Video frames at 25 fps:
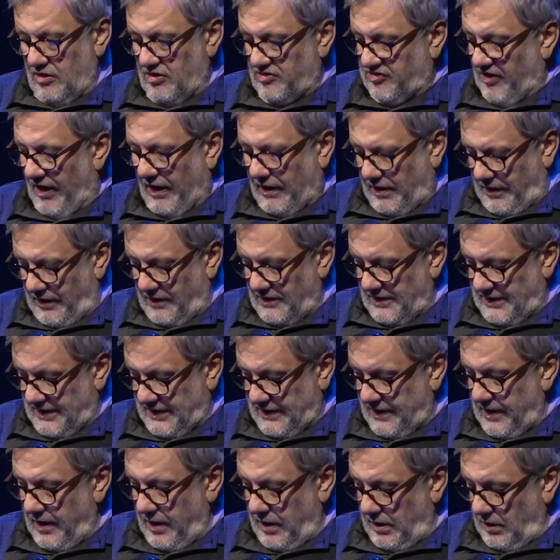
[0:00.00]
Jacques
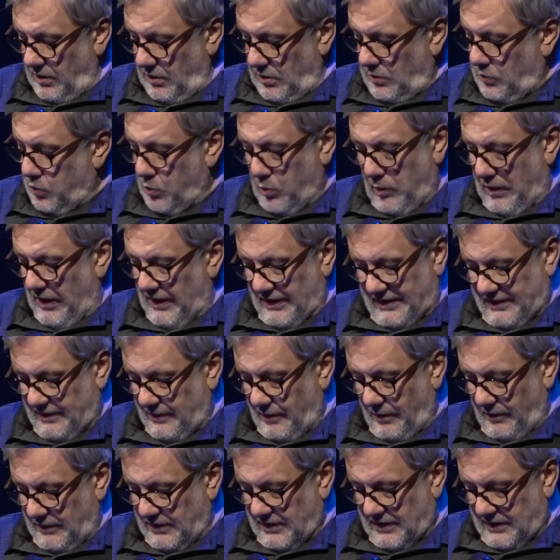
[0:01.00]
Rancière, who
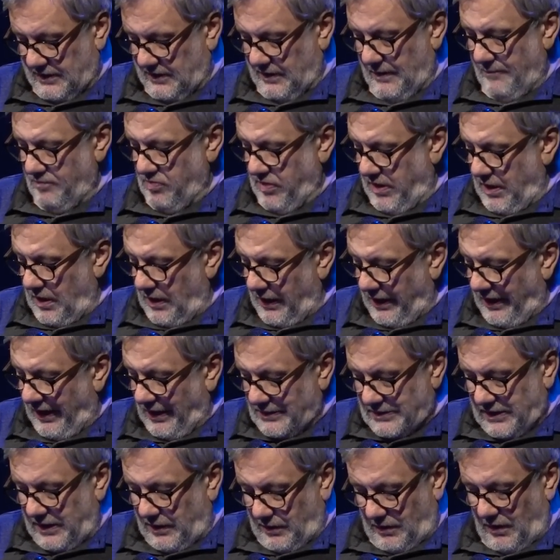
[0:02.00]
asserts
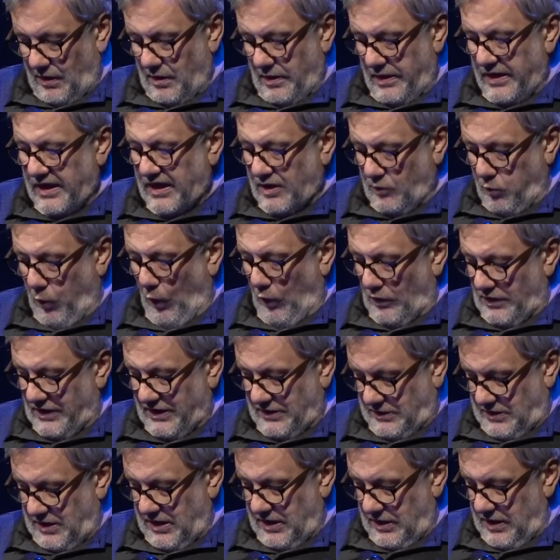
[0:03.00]
radical
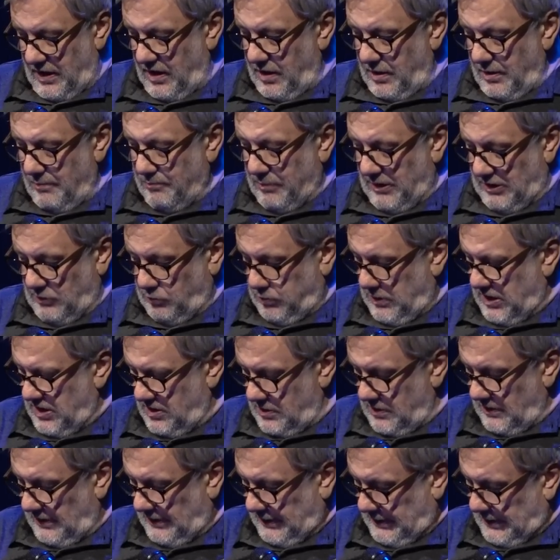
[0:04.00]
equality
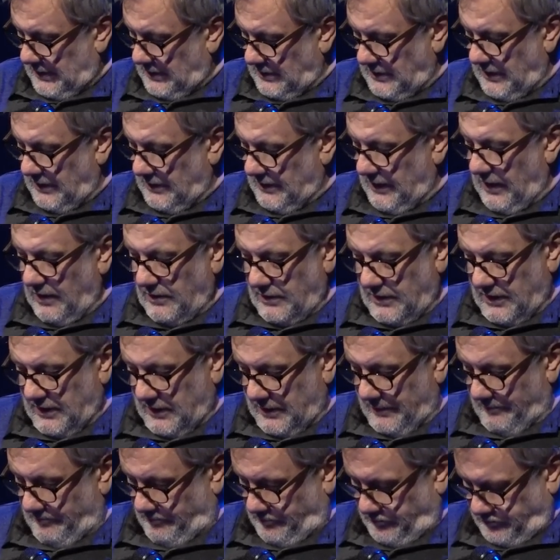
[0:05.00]
between
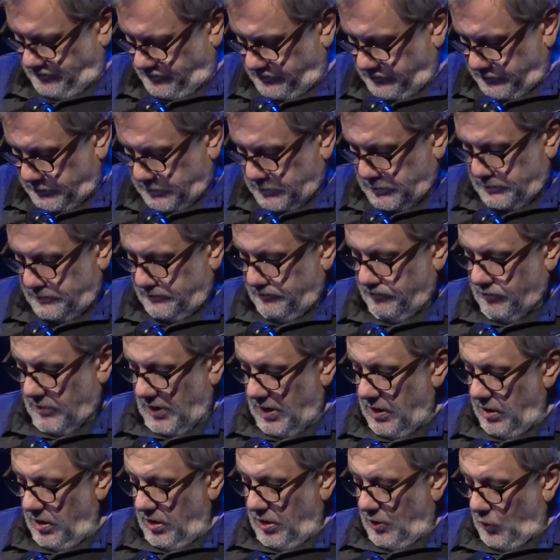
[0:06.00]
citizens
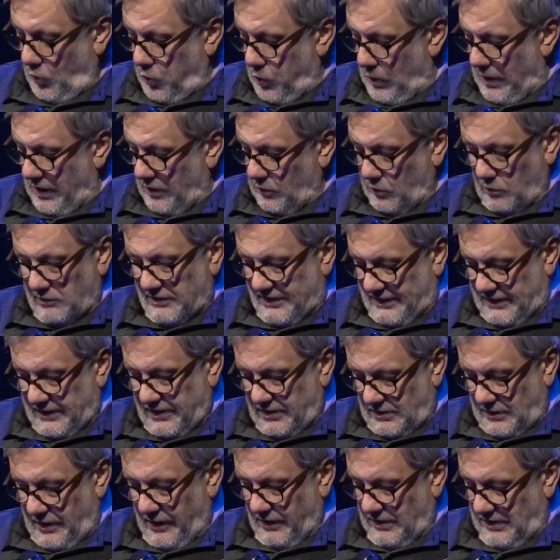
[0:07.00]
who are
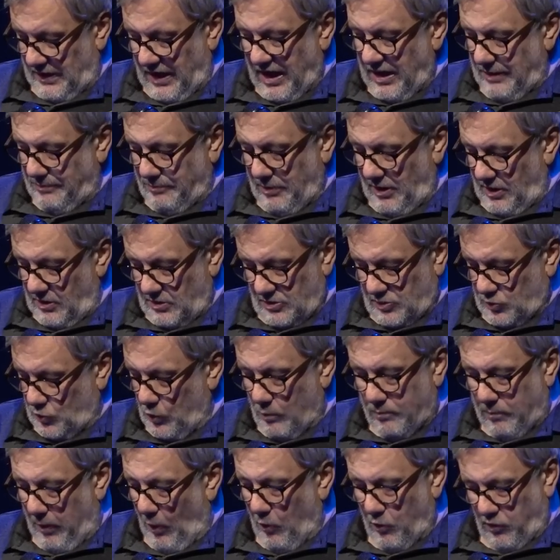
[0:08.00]
considered able
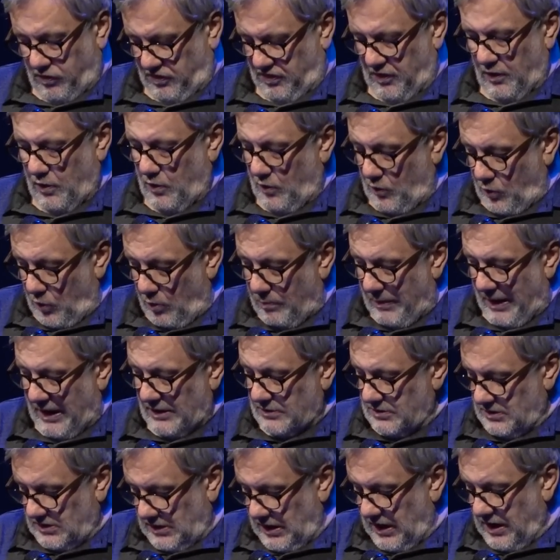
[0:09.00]
to both
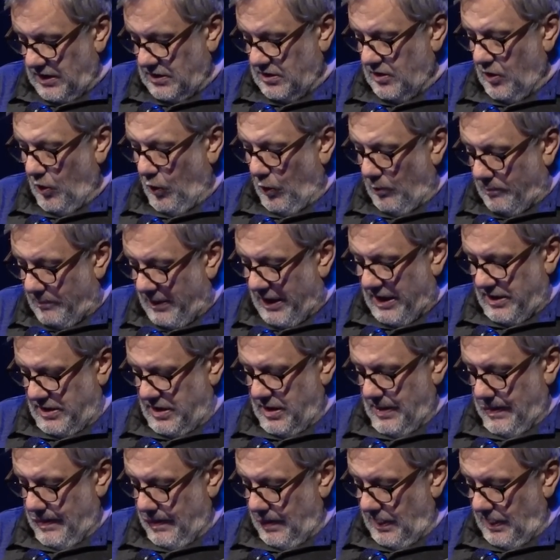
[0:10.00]
command and obey.